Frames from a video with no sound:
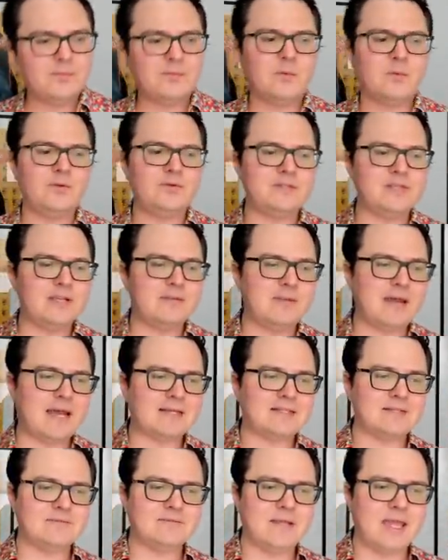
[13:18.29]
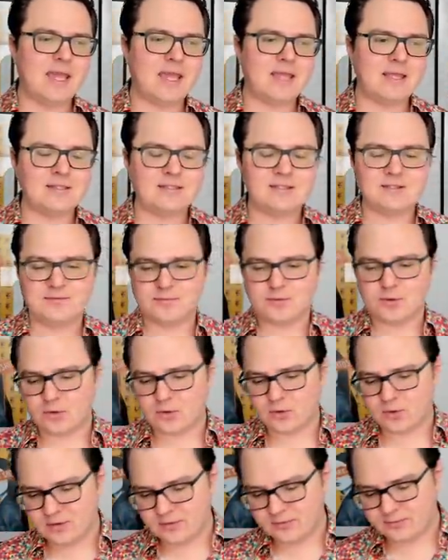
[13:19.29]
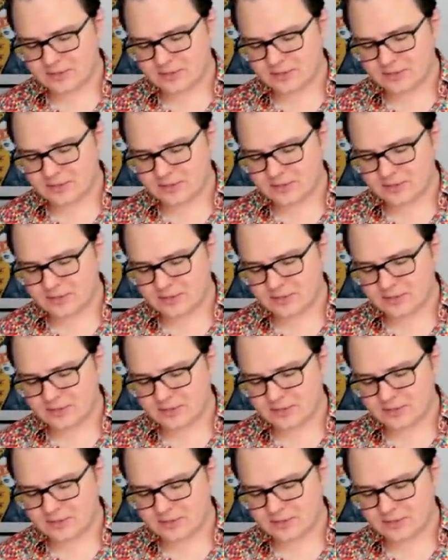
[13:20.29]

We've seen massive gains for